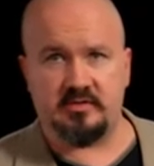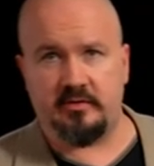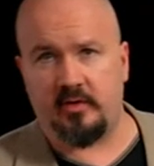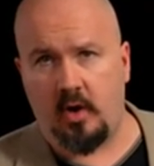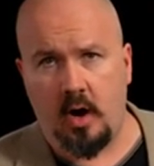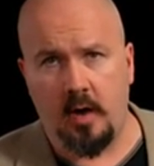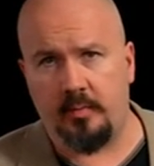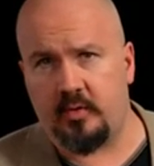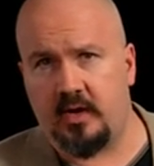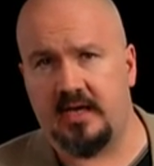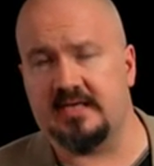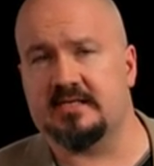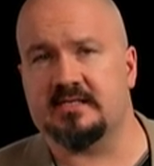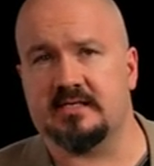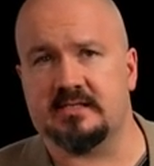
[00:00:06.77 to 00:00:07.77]
with your
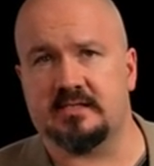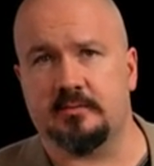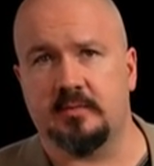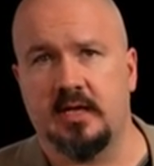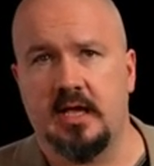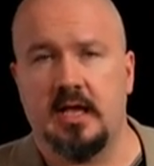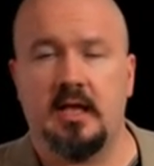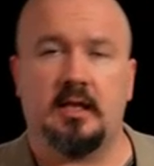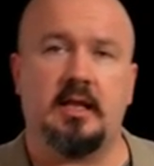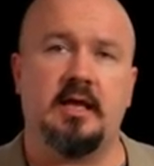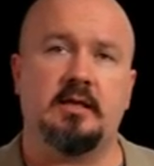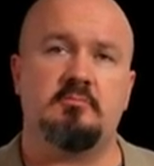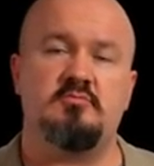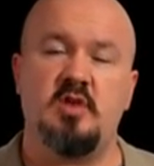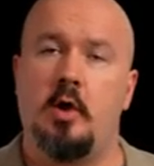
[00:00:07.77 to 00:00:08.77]
operating system,
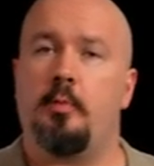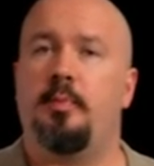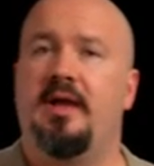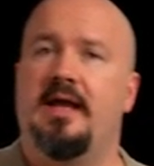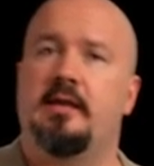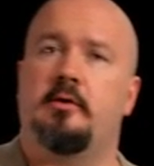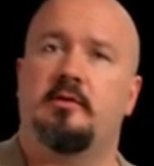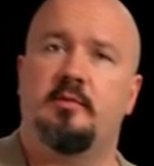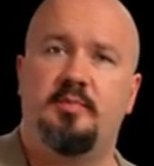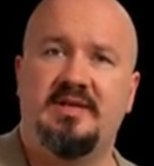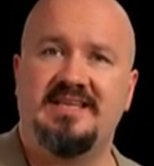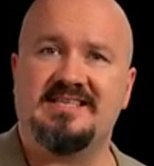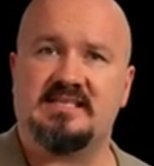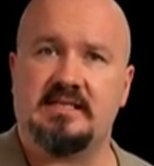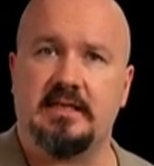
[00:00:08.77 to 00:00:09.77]
like Notepad on the
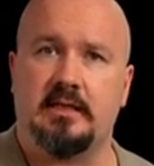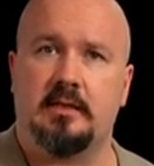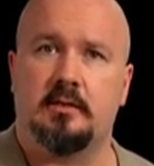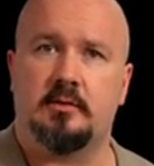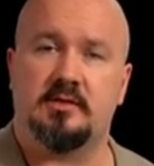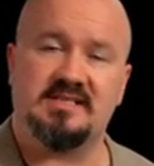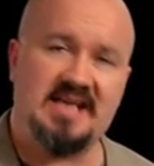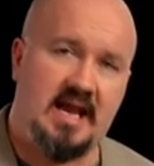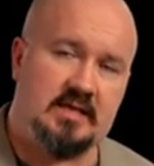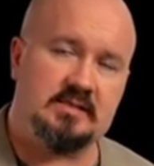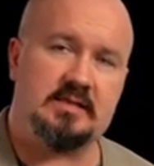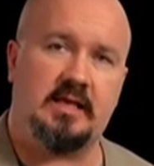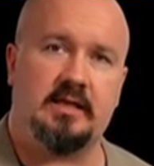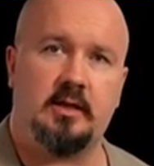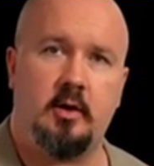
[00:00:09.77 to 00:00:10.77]
PC or
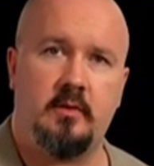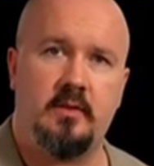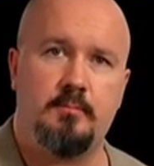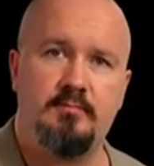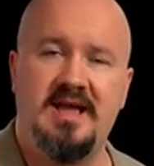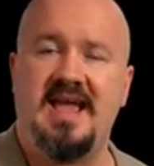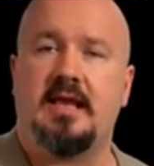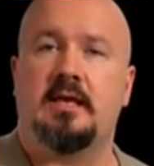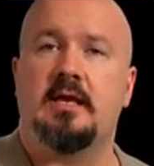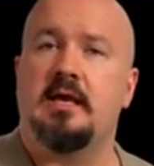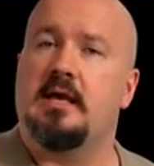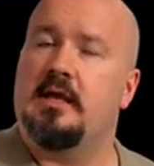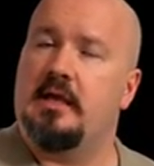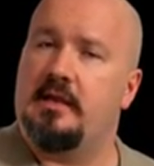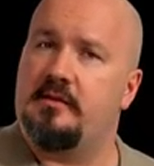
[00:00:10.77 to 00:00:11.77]
TextEdit on the Mac,
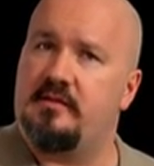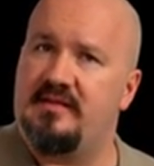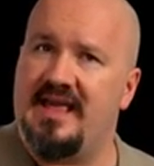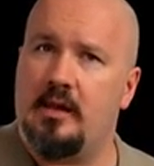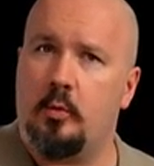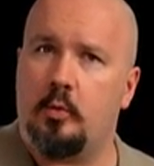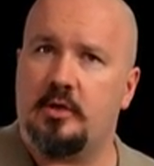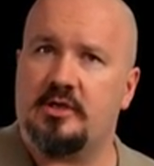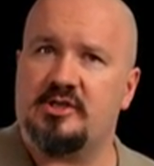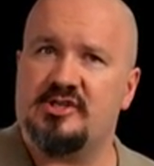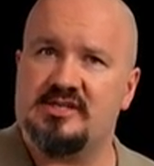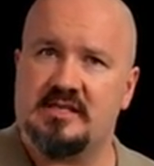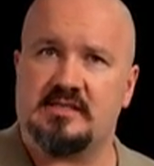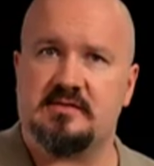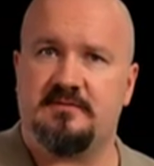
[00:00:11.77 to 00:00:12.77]
and they'll work
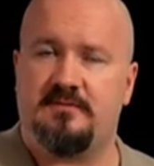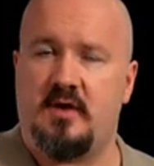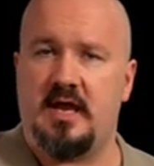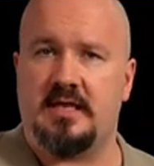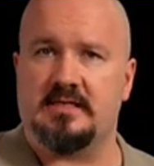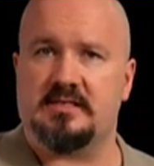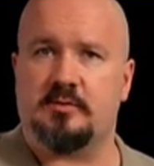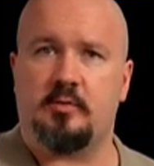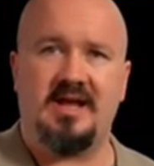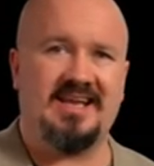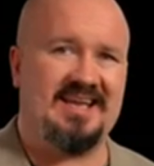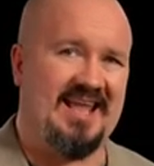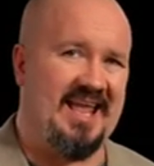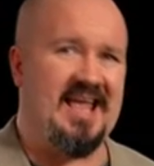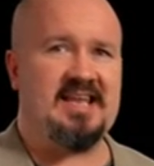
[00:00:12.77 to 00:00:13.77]
just fine to
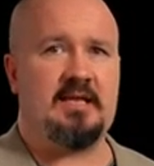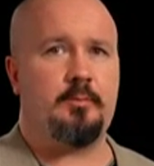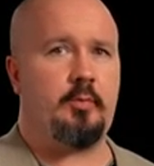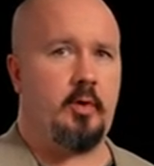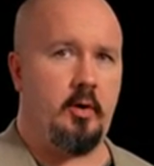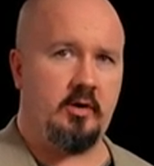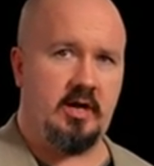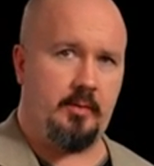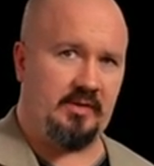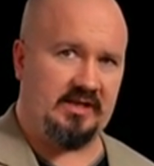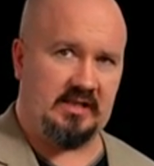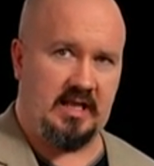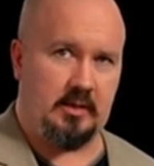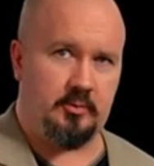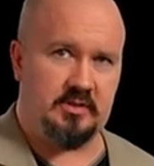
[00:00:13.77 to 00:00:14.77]
write any programming
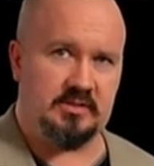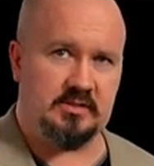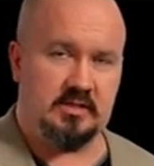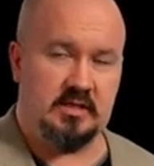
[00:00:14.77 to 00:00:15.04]
language.